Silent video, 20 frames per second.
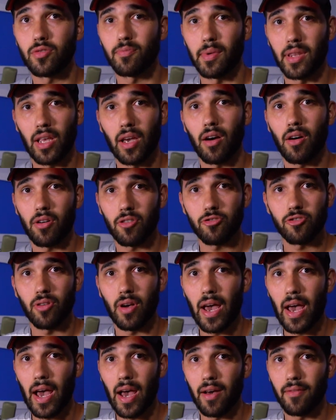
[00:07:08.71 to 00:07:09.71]
but they also
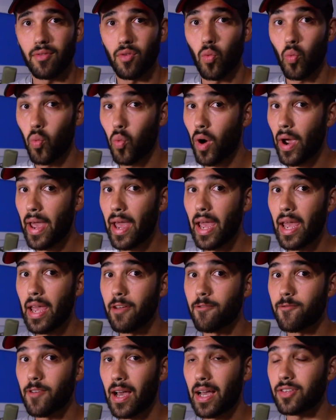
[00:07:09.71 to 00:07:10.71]
have way
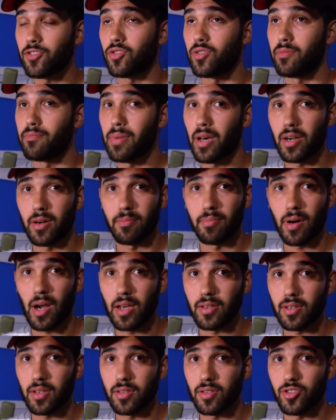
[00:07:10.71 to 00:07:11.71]
faster and better
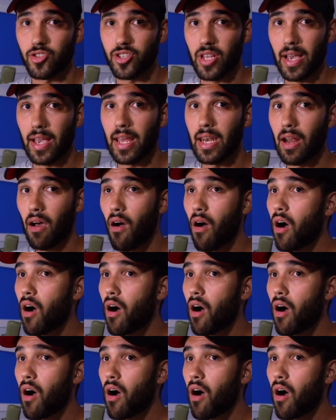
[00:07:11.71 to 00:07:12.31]
processors that can